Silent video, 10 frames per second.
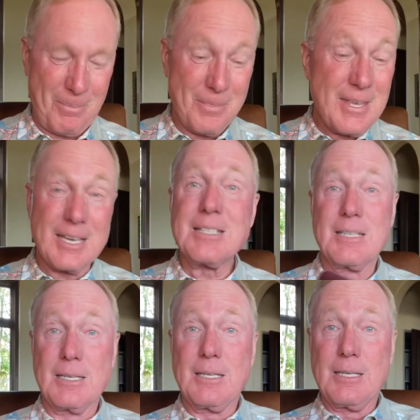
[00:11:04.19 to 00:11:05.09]
Then,
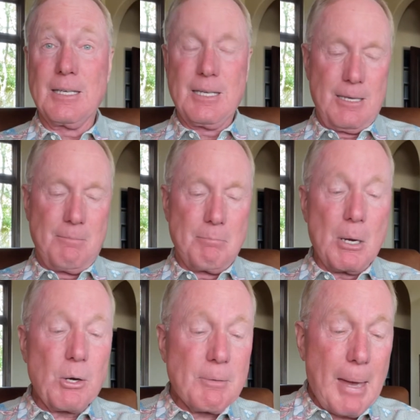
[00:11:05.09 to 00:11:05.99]

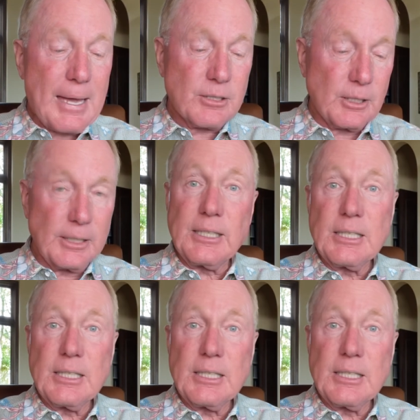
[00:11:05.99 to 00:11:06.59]
Mary Magdalene